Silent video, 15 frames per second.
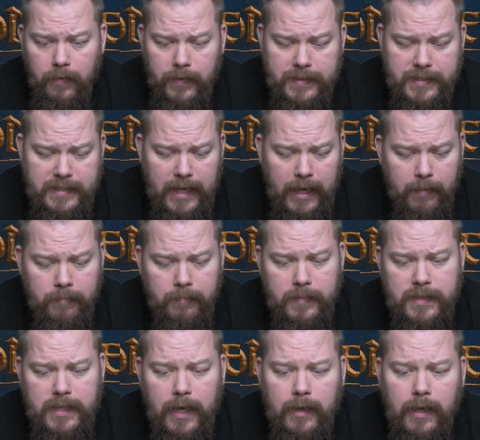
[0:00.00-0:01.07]
The
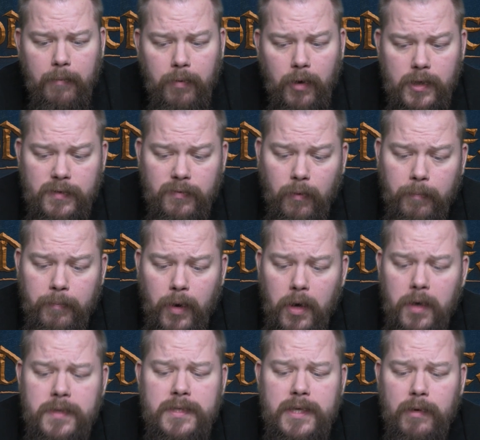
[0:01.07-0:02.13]
same sadly applies for
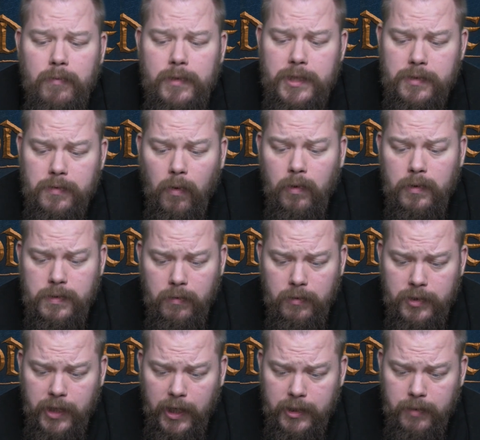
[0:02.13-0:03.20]
Percy, which is also
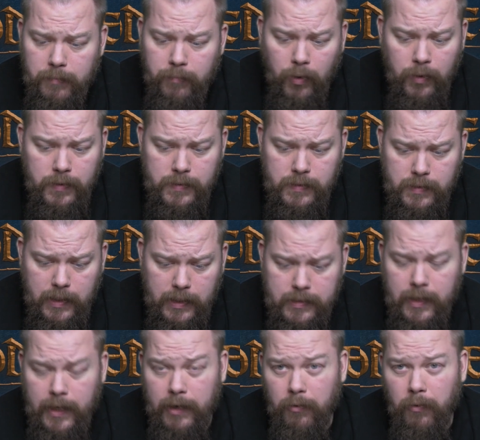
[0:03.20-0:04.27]
unchanged in points.
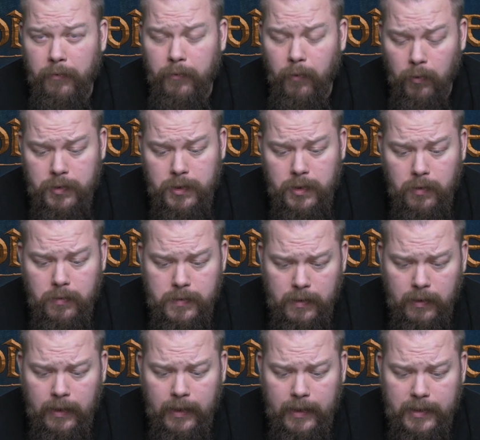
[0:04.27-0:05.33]
He's a hero of Fortitude,
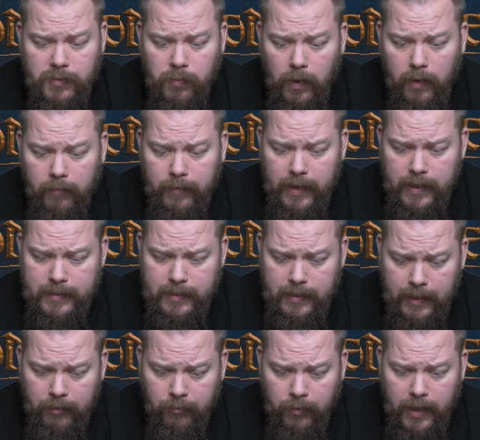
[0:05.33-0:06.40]
so he can lead 12, and he has
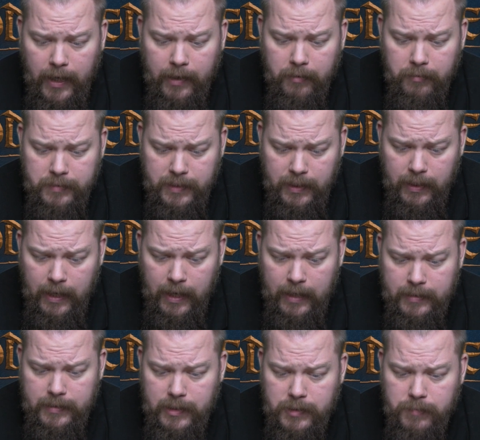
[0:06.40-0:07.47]
Heroic Accuracy
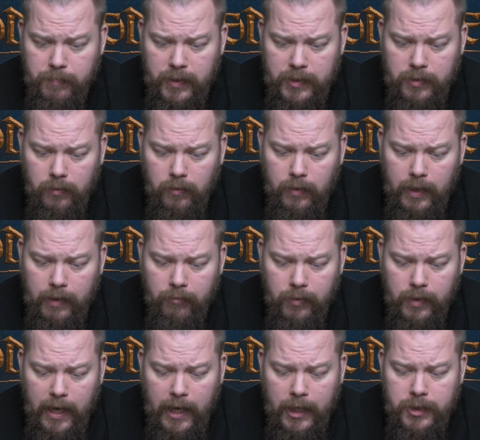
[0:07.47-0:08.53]
as his special
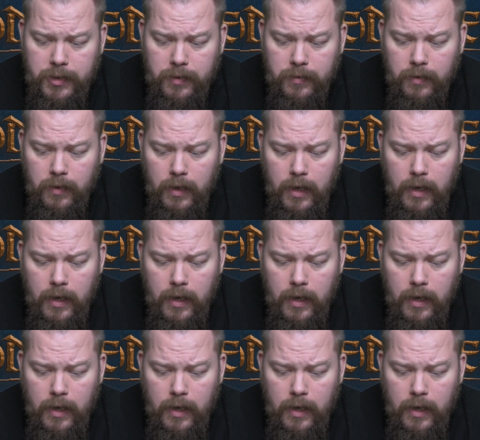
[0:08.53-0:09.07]
heroic action.